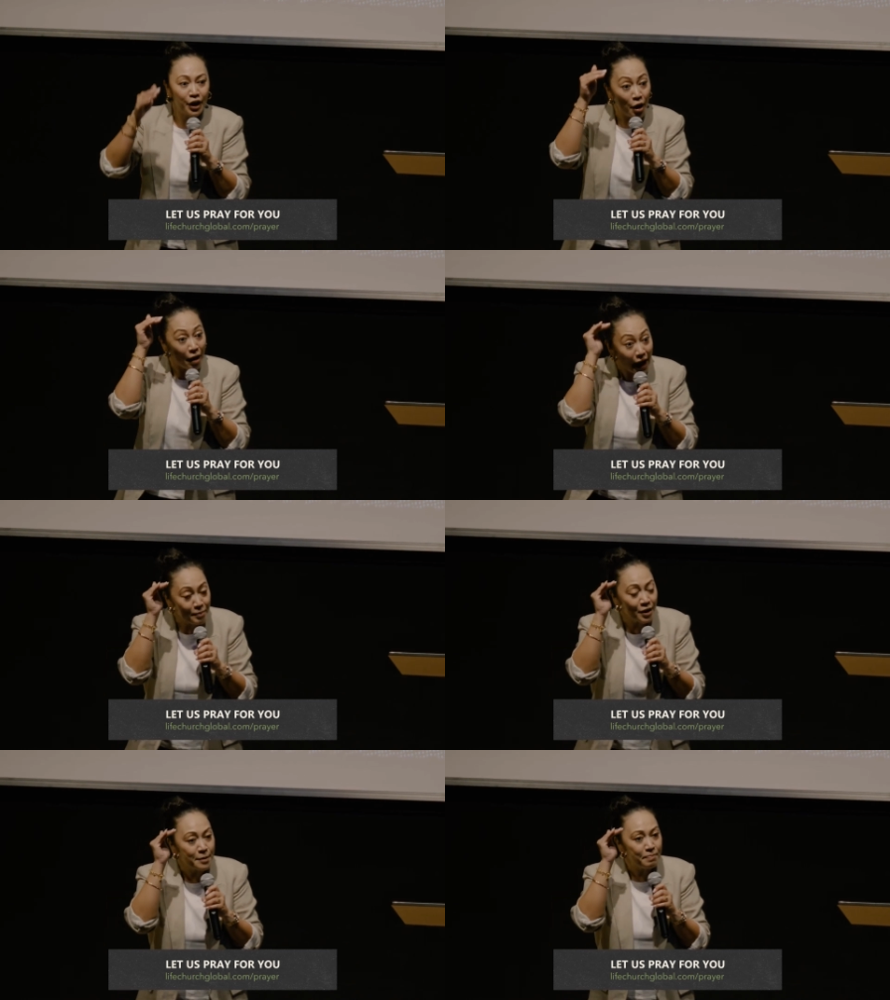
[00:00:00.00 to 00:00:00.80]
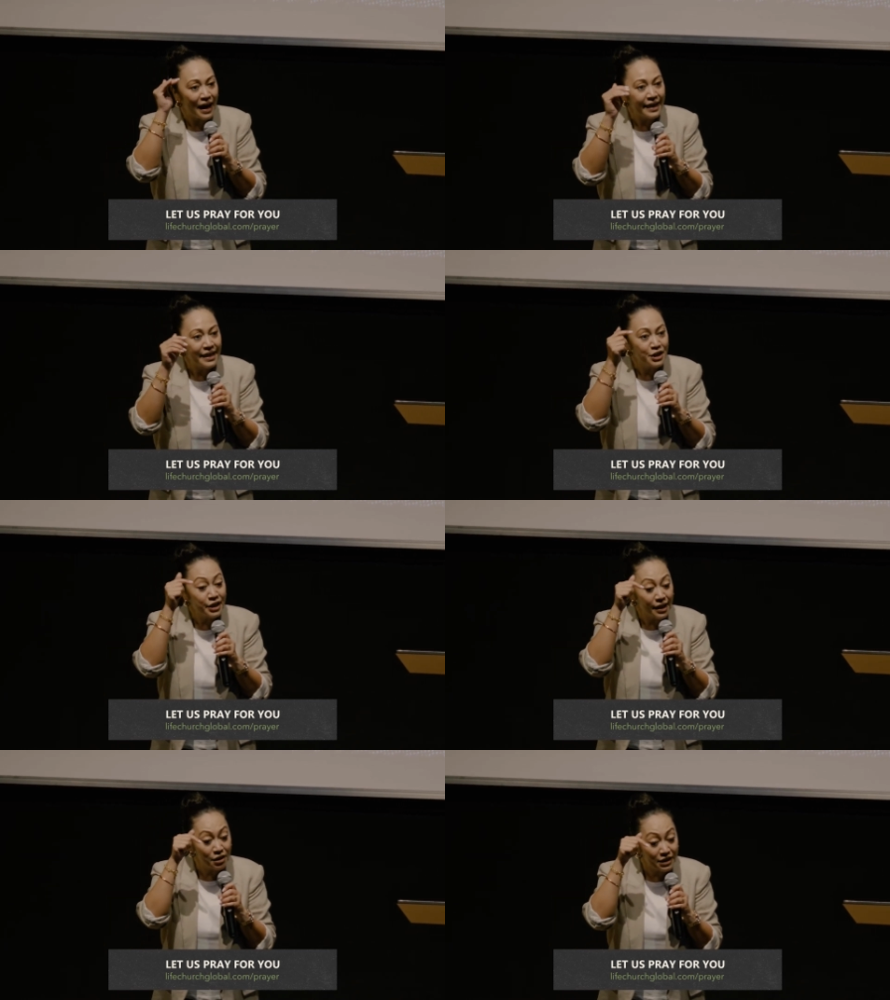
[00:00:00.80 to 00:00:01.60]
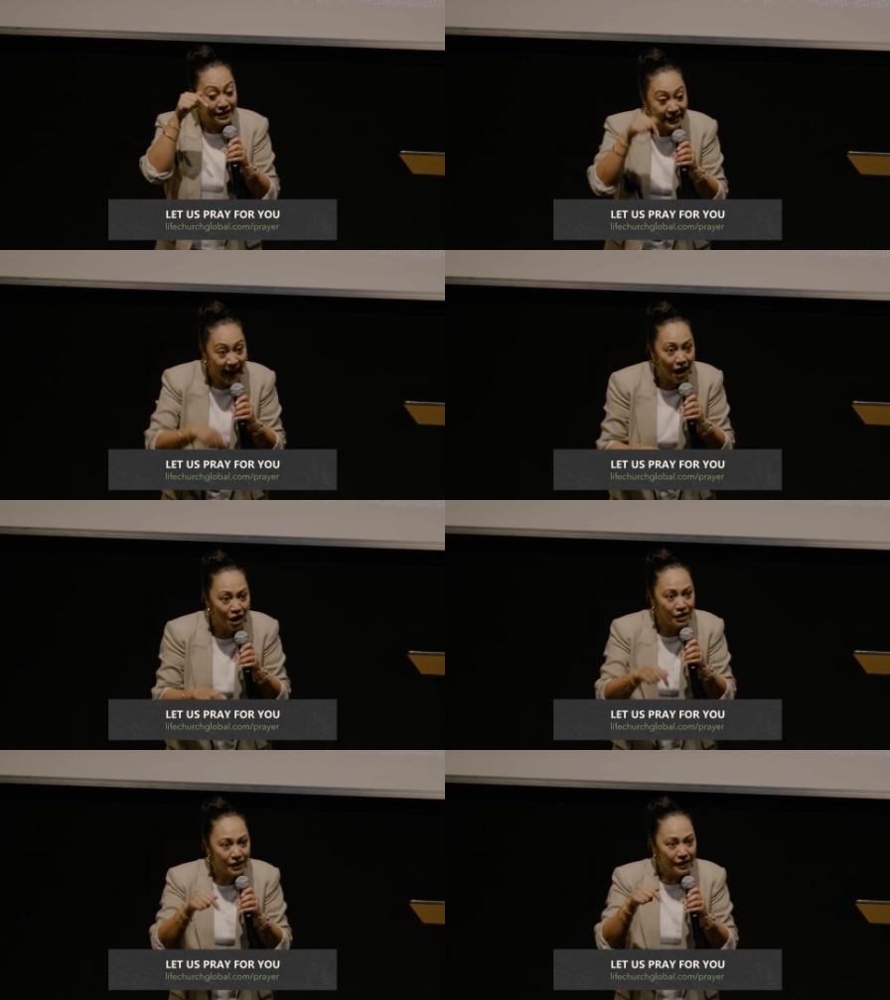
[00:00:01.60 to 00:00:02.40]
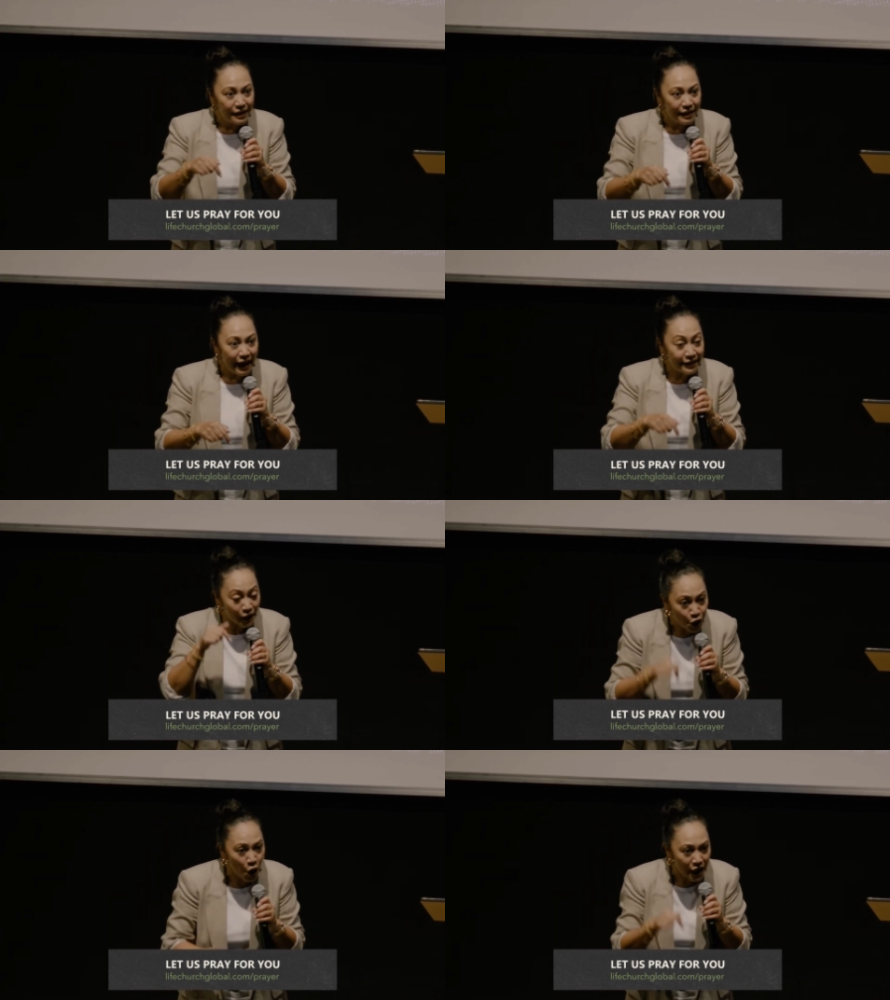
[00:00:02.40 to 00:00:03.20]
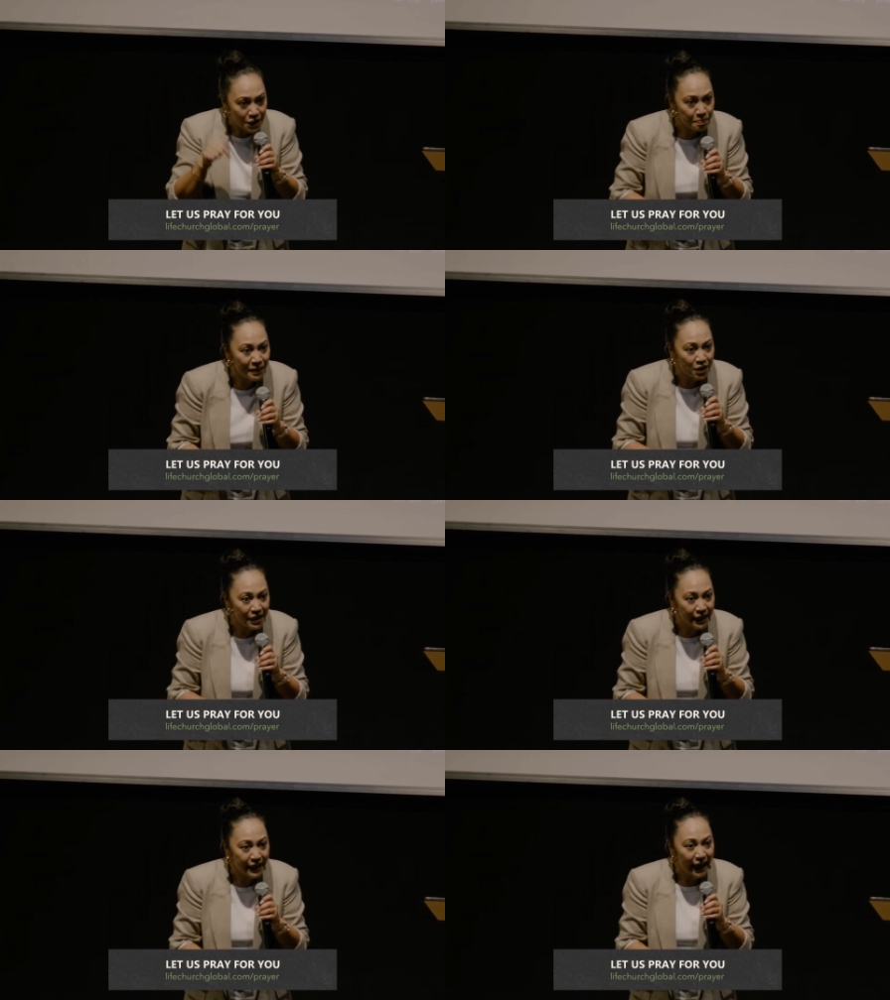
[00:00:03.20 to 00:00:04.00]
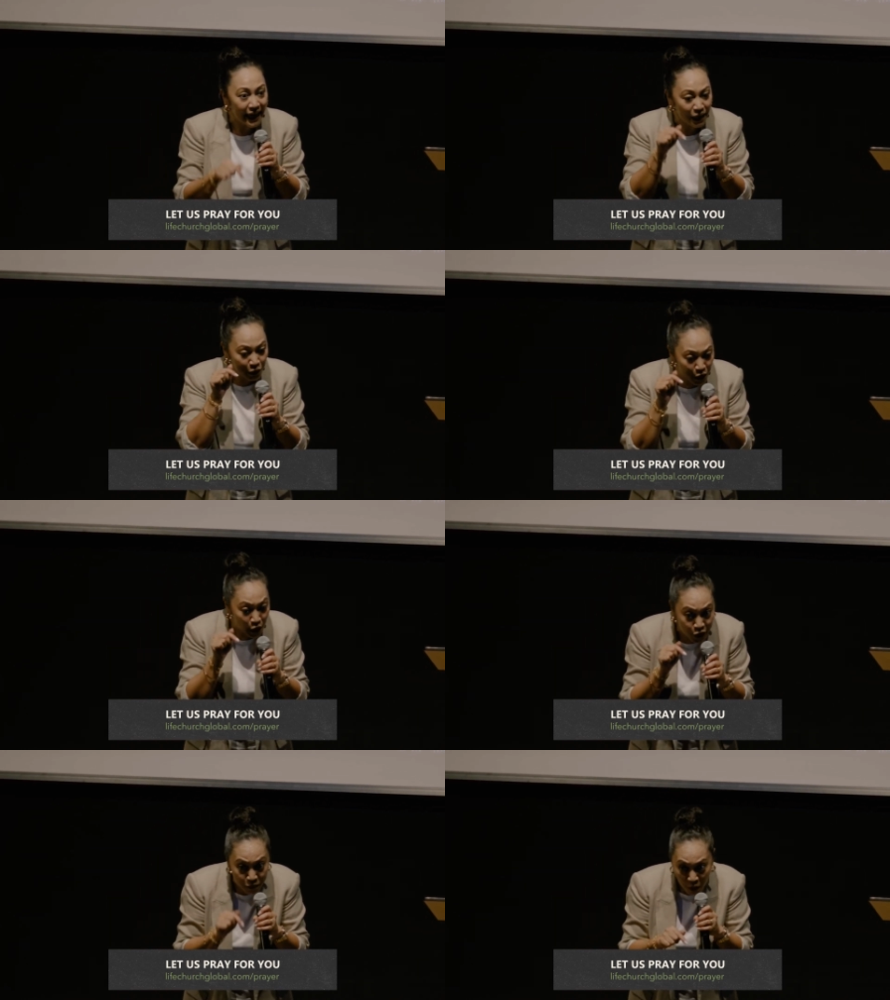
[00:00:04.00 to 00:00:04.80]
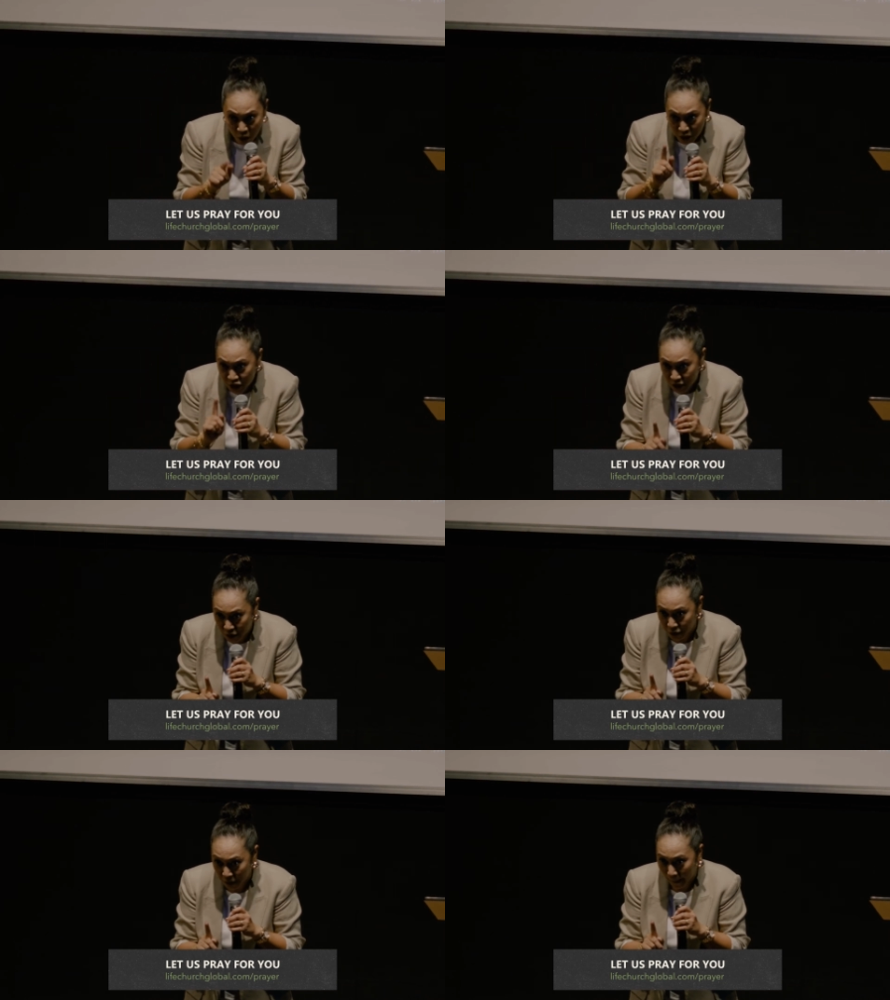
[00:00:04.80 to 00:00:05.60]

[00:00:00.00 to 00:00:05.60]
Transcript: go up on a plane and you can look down at the tallest building and it will look small to you.